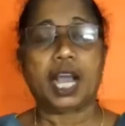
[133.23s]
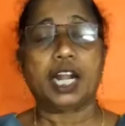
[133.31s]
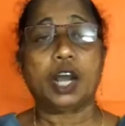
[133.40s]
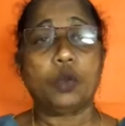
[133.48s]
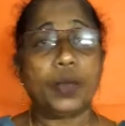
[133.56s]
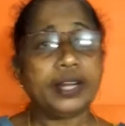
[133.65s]

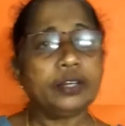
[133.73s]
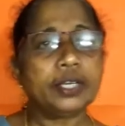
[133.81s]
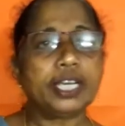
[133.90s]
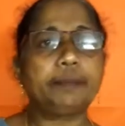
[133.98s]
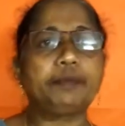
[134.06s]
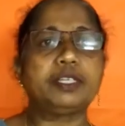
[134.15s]
Now when you
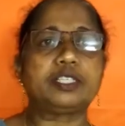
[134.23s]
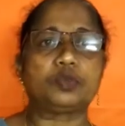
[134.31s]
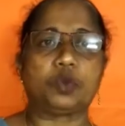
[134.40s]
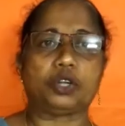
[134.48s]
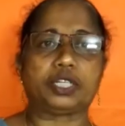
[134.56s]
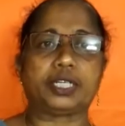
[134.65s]
keep
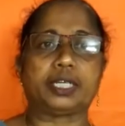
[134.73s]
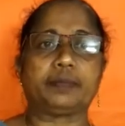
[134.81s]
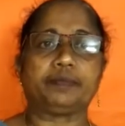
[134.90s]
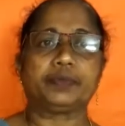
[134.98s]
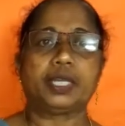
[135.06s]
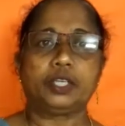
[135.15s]
this
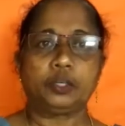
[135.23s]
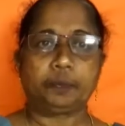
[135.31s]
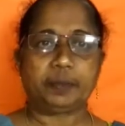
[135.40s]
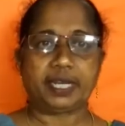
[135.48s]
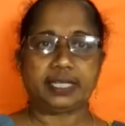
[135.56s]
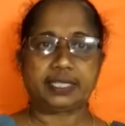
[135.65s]
water, you
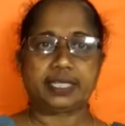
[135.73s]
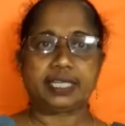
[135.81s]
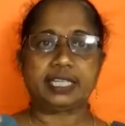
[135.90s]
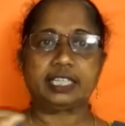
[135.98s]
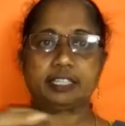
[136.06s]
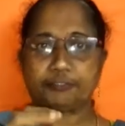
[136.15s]
place
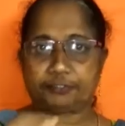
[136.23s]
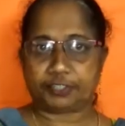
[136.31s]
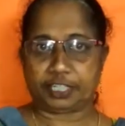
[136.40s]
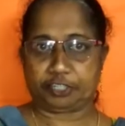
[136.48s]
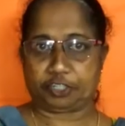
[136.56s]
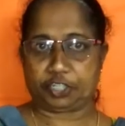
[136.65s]
it in the
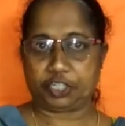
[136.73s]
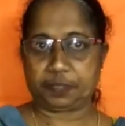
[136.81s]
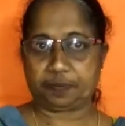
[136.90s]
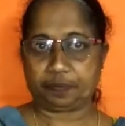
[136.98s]
fridge,